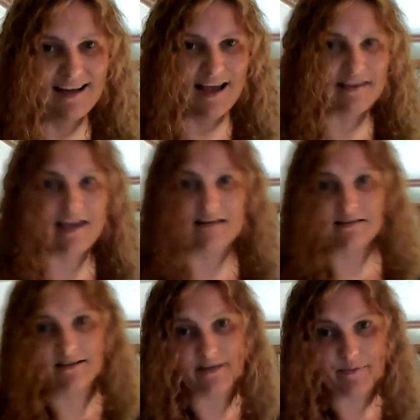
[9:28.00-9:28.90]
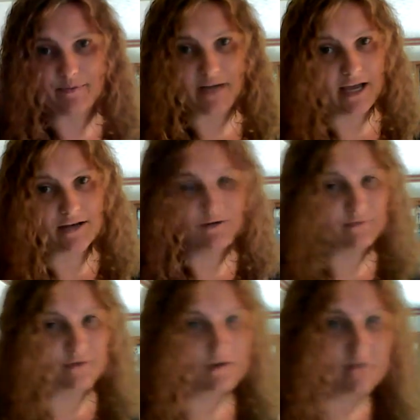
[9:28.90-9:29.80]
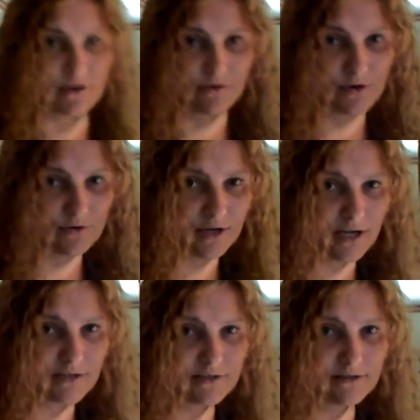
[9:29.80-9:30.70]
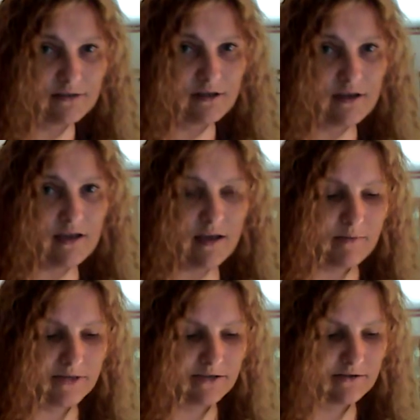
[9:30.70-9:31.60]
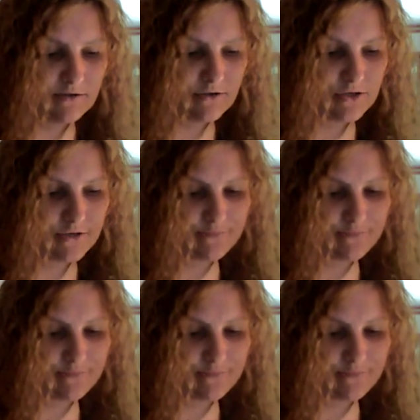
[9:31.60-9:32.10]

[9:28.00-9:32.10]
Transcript: I cat sit, but I don't own cats. And my son's allergic.